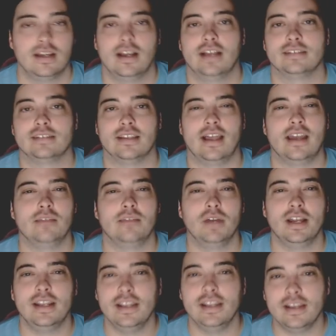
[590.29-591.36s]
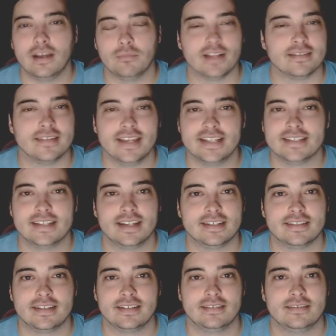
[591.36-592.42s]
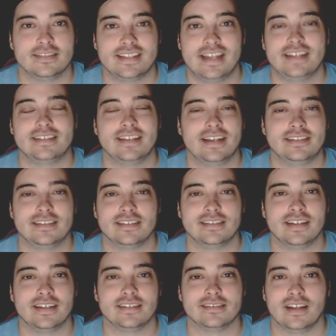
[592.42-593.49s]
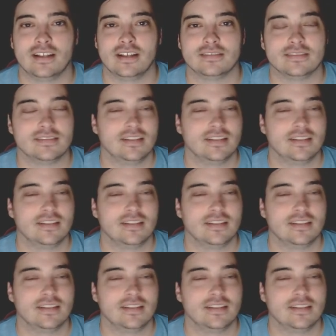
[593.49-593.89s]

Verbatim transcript: That's a lot of money. I'm not saying set aside, set aside $6,000.